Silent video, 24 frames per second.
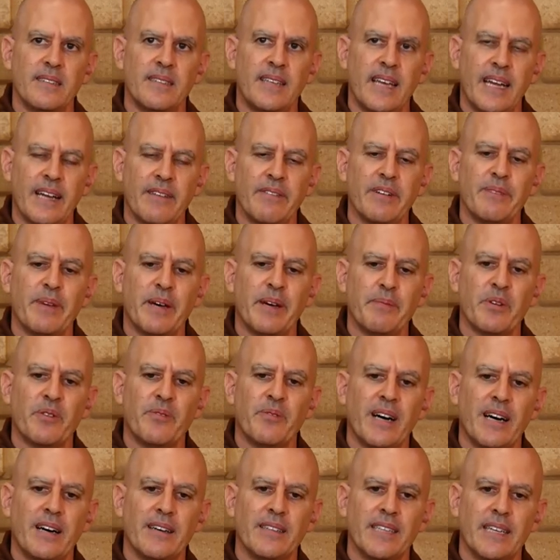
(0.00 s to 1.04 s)
that I remember
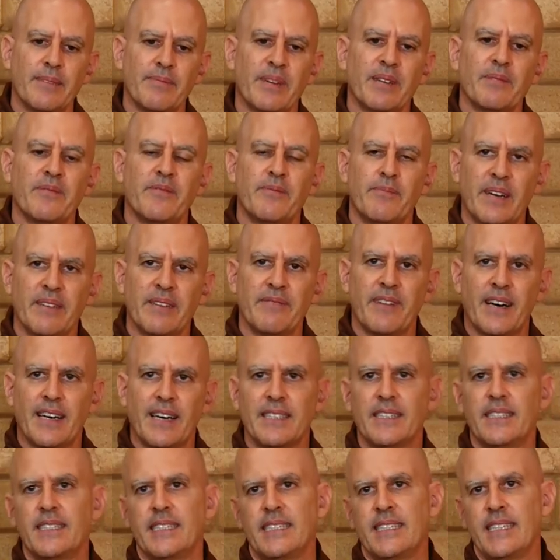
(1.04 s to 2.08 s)
well, that my
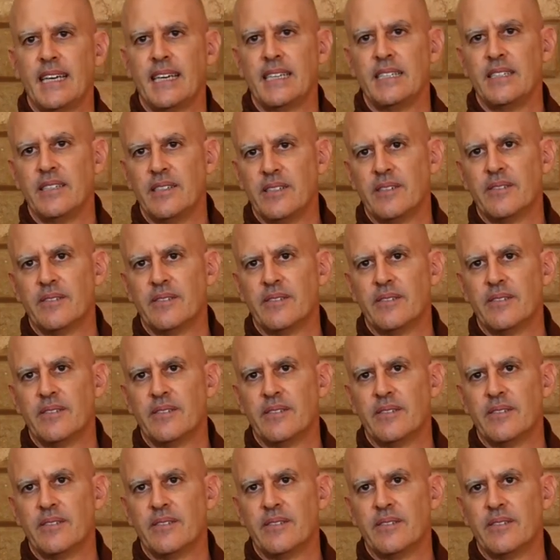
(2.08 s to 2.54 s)
father has said,